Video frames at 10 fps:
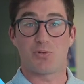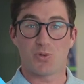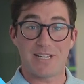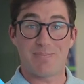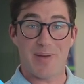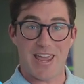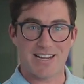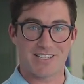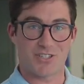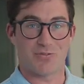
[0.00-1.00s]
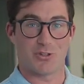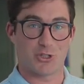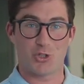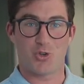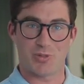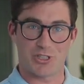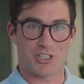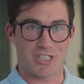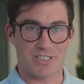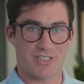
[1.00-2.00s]
pre-baked virtual
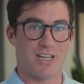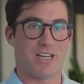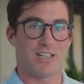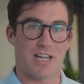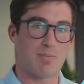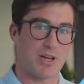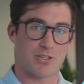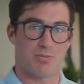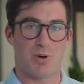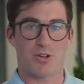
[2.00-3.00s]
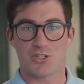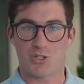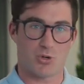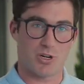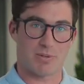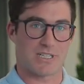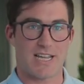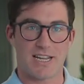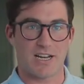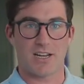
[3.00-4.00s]
machine like Martha Stewart. I'm going to
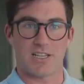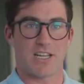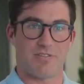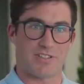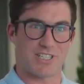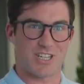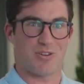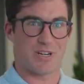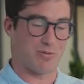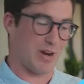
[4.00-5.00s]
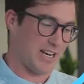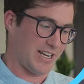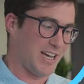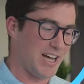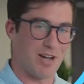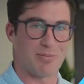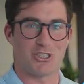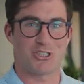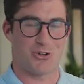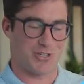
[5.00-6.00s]
take it out of the oven. It's already ready. I'm going
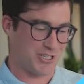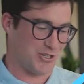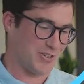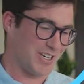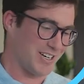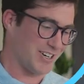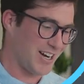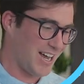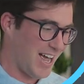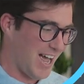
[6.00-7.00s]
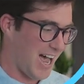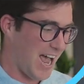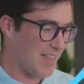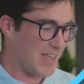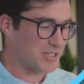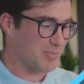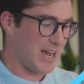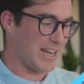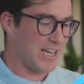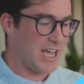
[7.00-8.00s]
to show it to you here. And that's
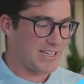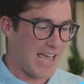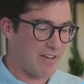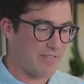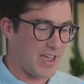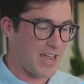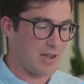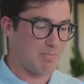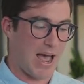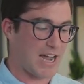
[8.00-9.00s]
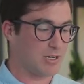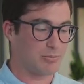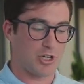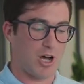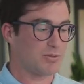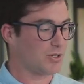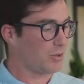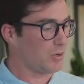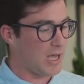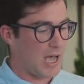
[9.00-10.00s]
my Café backup job.
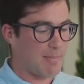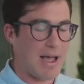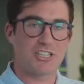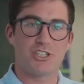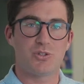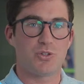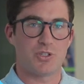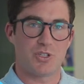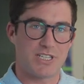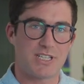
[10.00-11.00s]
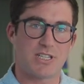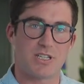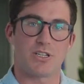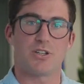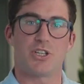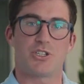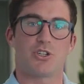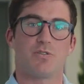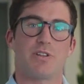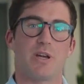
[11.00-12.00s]
So imagine this is the
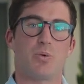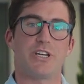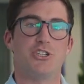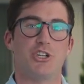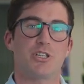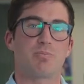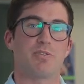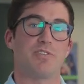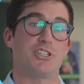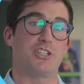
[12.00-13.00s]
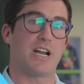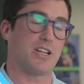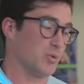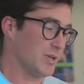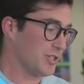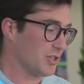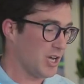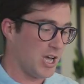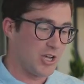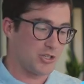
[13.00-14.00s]
server that we just provisioned out of the wizard.
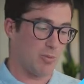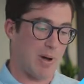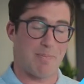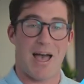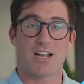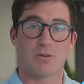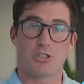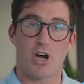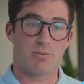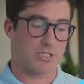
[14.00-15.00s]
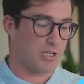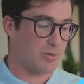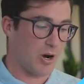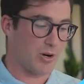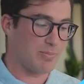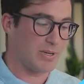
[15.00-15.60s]
So my backup job is going to already